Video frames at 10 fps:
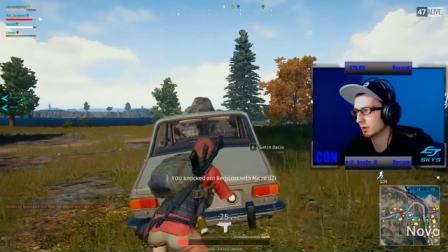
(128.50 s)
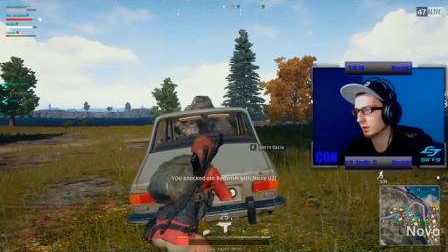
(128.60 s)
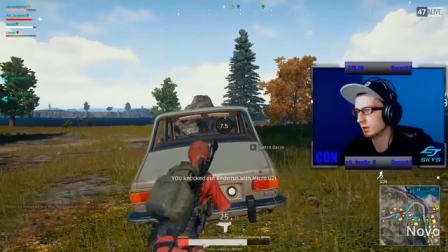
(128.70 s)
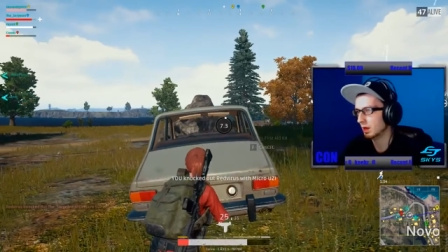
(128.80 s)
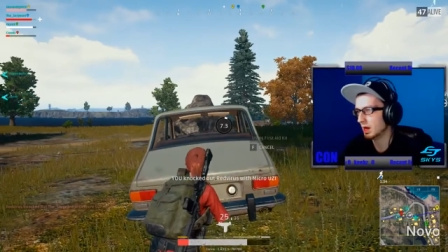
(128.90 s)

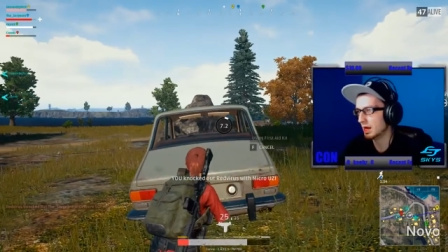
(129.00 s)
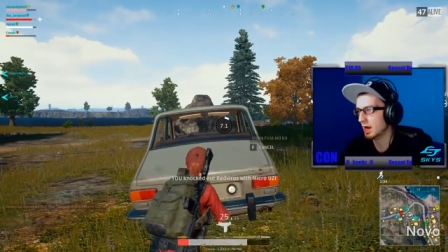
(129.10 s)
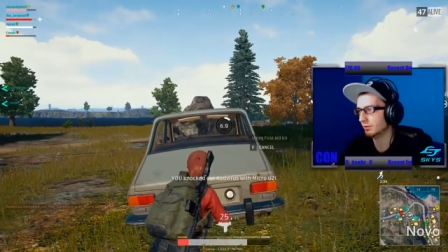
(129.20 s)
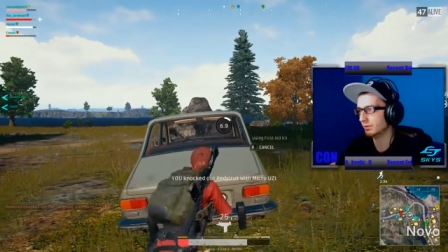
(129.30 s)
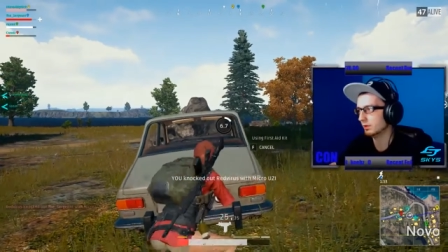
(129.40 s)
Should I, I
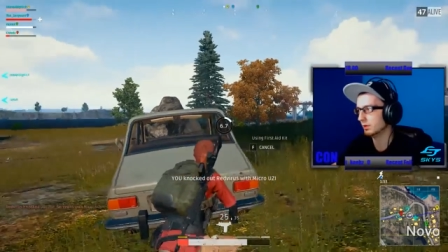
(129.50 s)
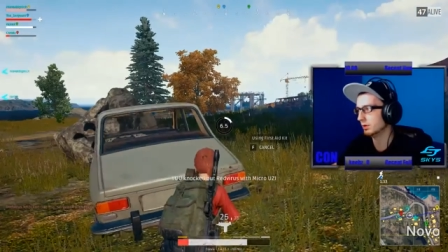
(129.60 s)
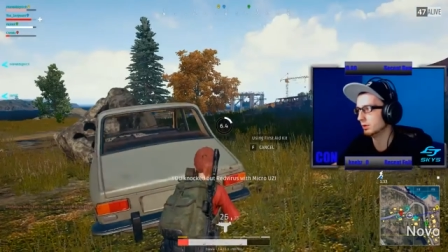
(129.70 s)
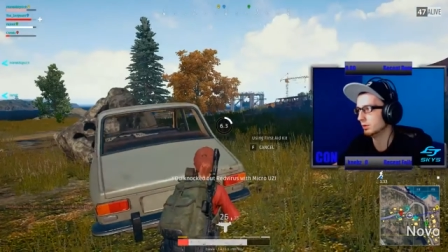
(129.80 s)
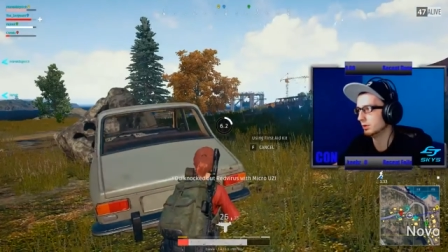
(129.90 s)
have
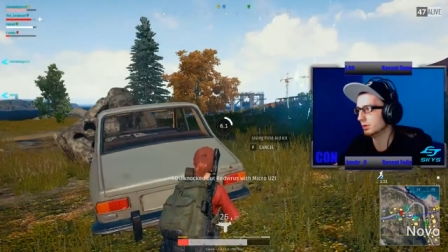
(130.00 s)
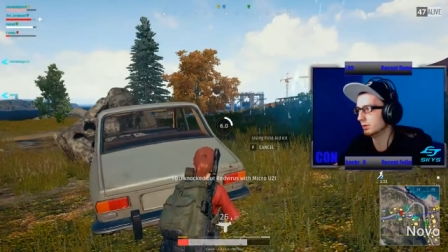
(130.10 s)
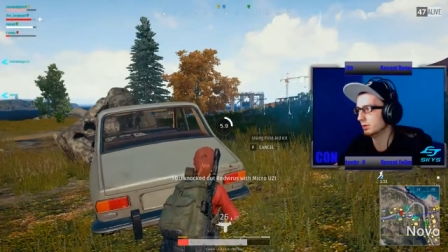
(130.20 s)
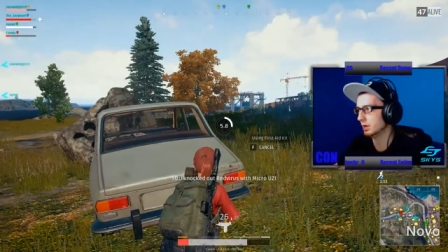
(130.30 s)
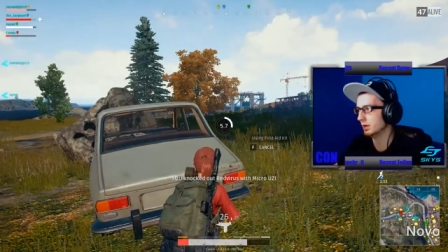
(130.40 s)
you you
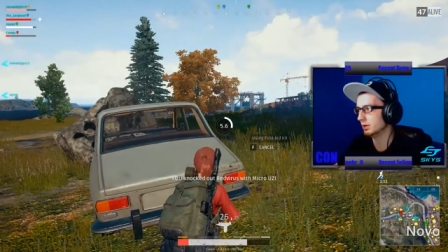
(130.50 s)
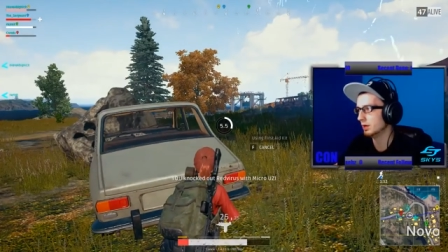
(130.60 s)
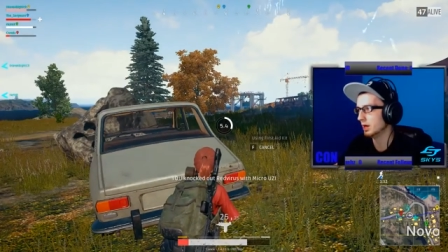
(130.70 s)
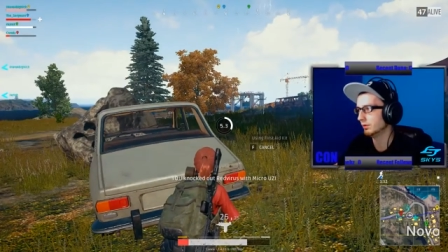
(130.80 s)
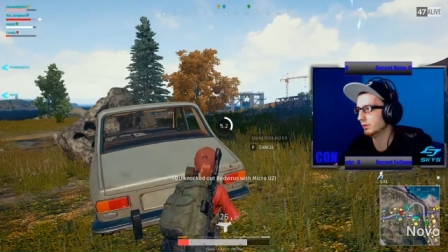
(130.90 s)
yeah, can't you
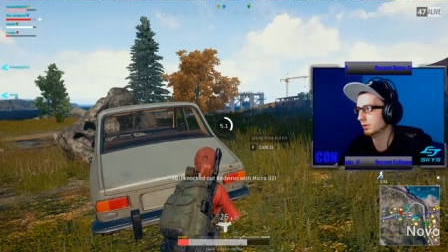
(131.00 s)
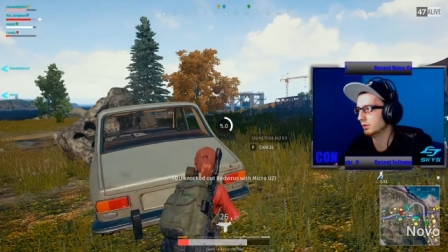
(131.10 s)
have to.